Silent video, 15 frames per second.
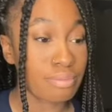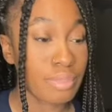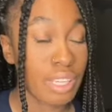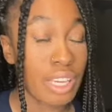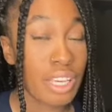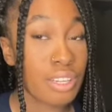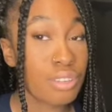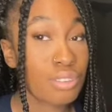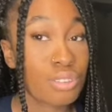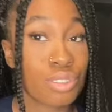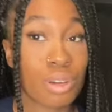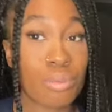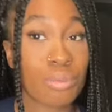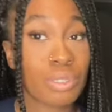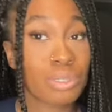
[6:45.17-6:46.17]
He knew
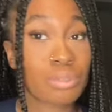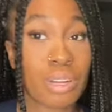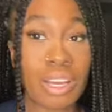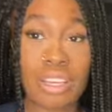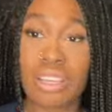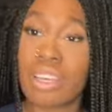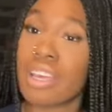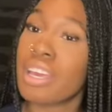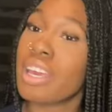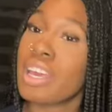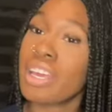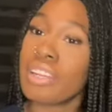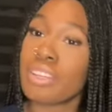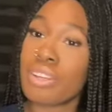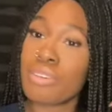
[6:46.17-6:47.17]
something was right.
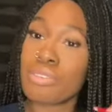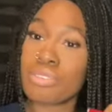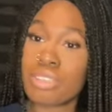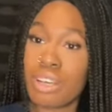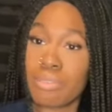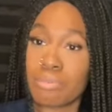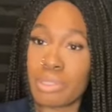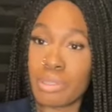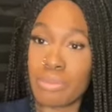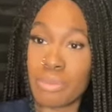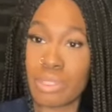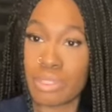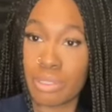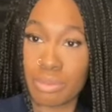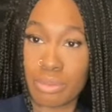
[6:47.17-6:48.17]
He knew something
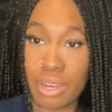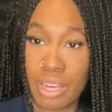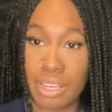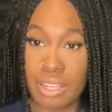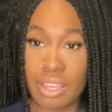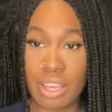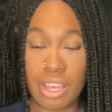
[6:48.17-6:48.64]
wasn't right.